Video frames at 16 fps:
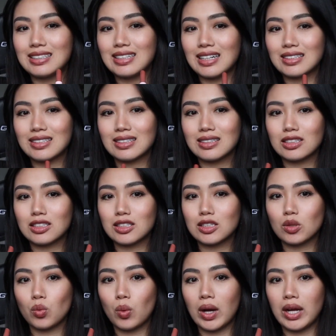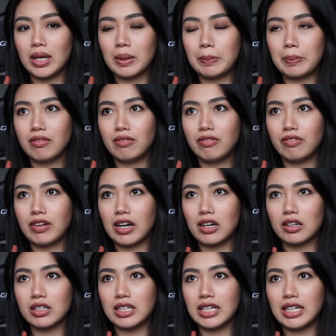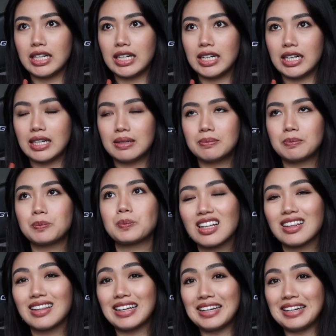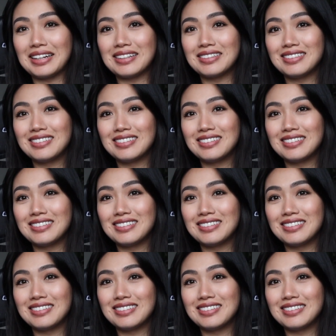doesn't swipe very clean.